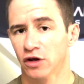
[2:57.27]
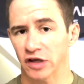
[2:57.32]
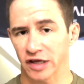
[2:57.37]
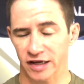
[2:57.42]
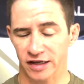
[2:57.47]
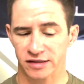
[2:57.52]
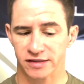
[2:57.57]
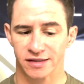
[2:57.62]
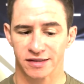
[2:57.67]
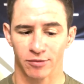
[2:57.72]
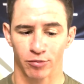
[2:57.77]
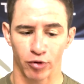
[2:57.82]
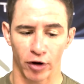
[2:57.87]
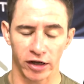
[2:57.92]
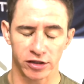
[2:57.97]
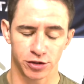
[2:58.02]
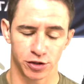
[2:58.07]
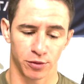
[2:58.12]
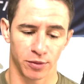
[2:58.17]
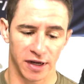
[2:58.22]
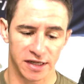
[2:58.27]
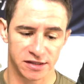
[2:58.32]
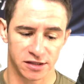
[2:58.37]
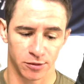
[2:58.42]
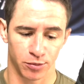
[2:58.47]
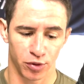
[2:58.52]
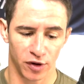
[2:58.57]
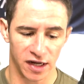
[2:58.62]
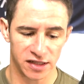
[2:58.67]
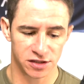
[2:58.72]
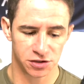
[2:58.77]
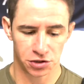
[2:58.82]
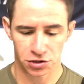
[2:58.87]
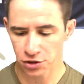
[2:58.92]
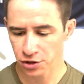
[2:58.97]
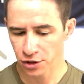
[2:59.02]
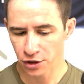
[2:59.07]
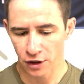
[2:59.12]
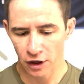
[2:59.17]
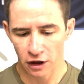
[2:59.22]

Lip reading: It's suppressor by suppressor.